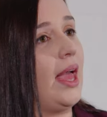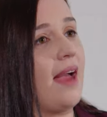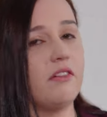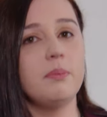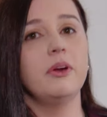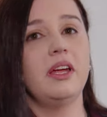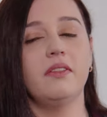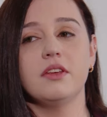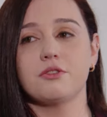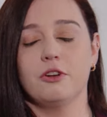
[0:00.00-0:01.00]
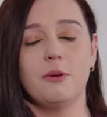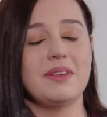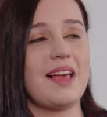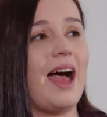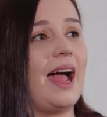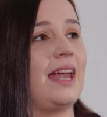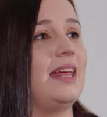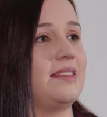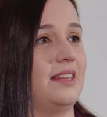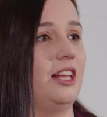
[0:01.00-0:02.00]
Everybody in this room is a
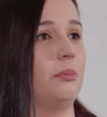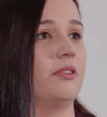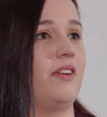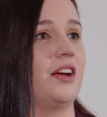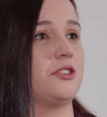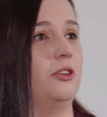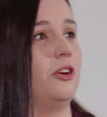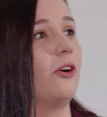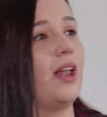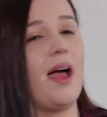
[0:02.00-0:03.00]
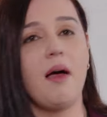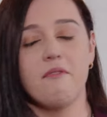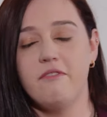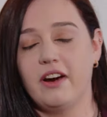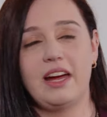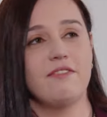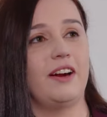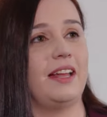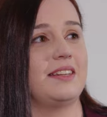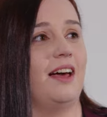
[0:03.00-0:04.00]
highly skilled professional. You're all very,
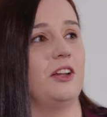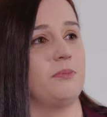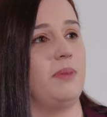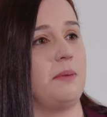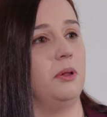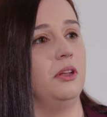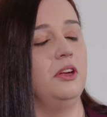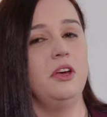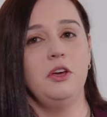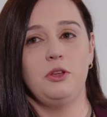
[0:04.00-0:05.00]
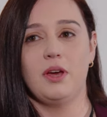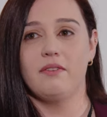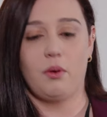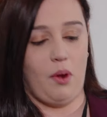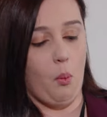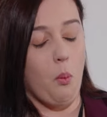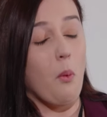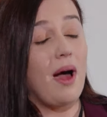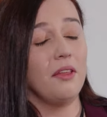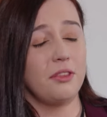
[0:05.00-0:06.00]
very intelligent people. You have a
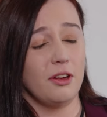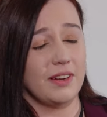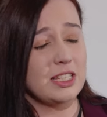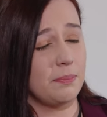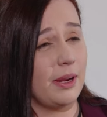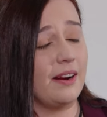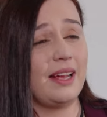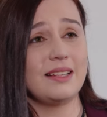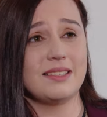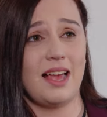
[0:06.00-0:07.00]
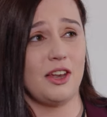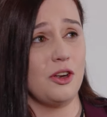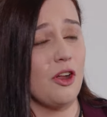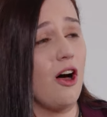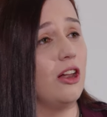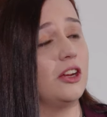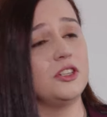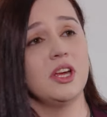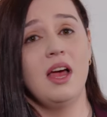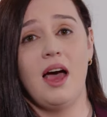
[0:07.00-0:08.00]
wealth of experience and
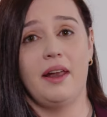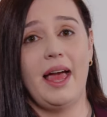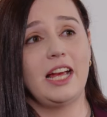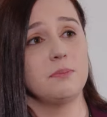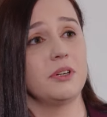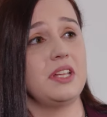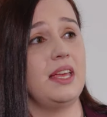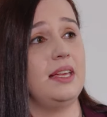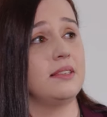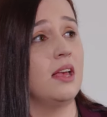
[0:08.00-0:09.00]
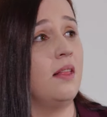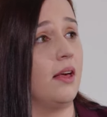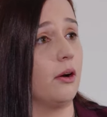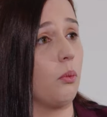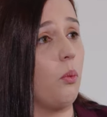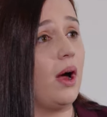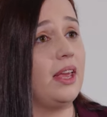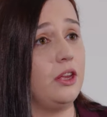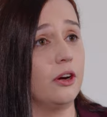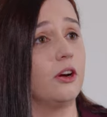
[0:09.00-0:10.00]
knowledge and expertise that are why
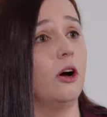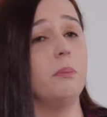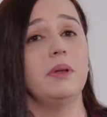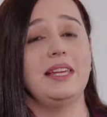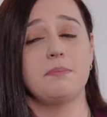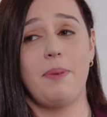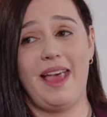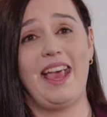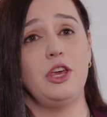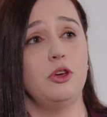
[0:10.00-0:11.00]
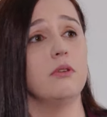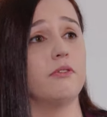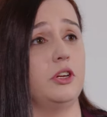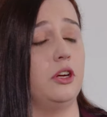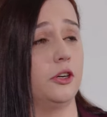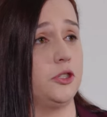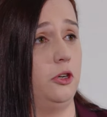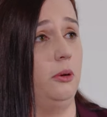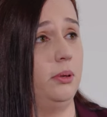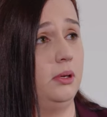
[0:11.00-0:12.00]
your companies pay you for your
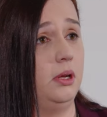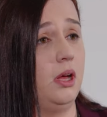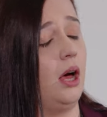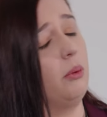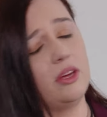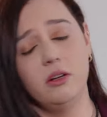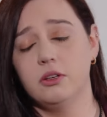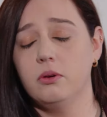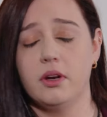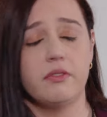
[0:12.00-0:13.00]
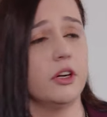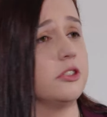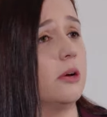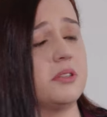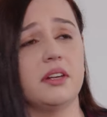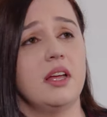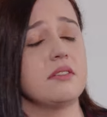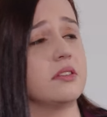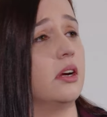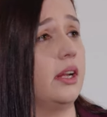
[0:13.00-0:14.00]
job. And we all know that if your job's not
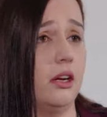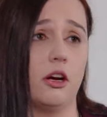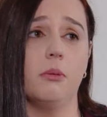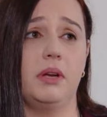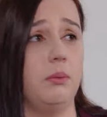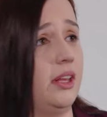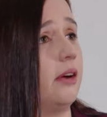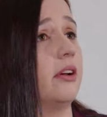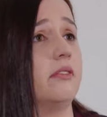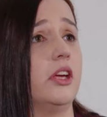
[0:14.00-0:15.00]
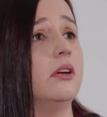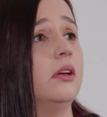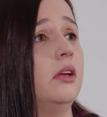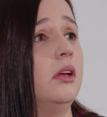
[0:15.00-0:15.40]
necessary, your company will get rid of you.